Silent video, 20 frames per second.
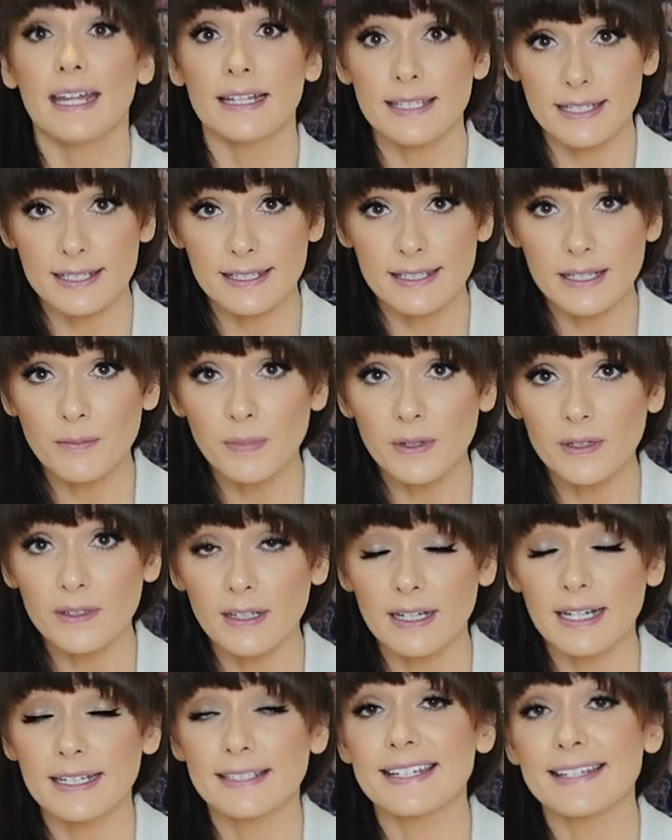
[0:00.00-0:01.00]
It's as
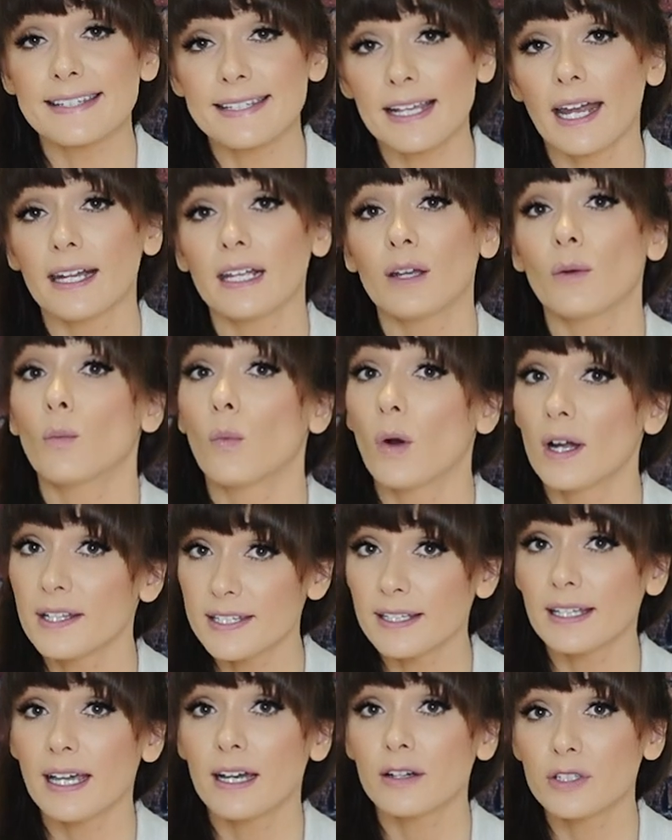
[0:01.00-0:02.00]
simple as deciding
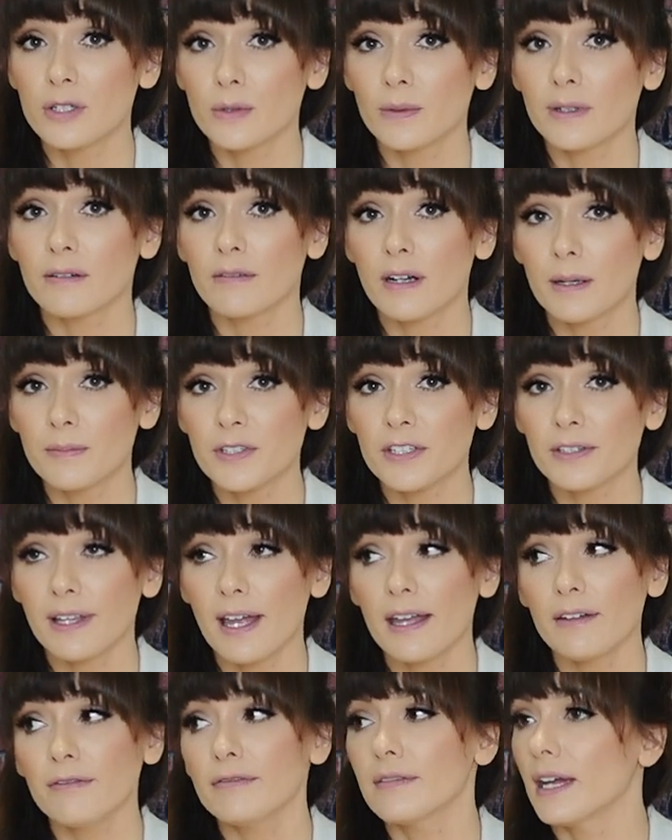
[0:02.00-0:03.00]
what's allowed to interrupt your
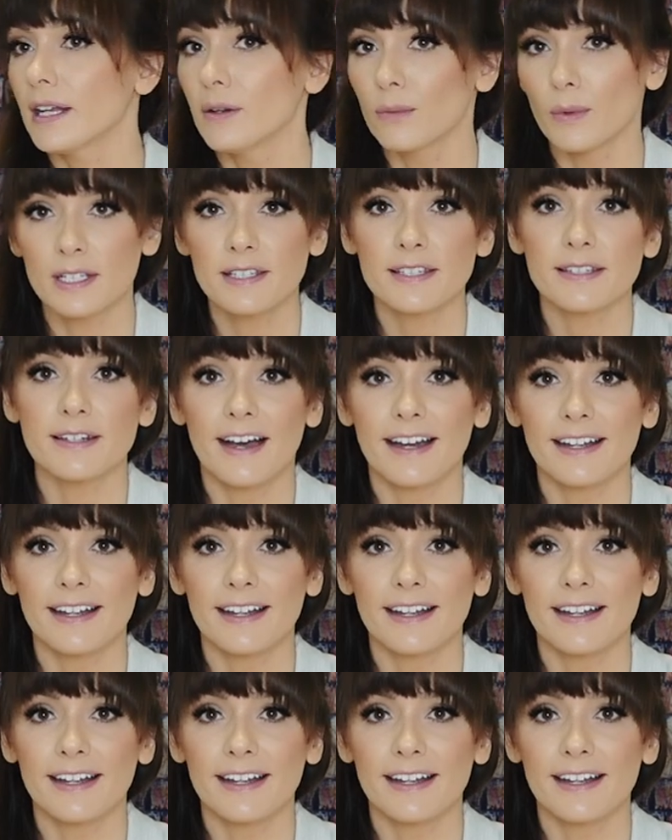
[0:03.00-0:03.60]
life and what's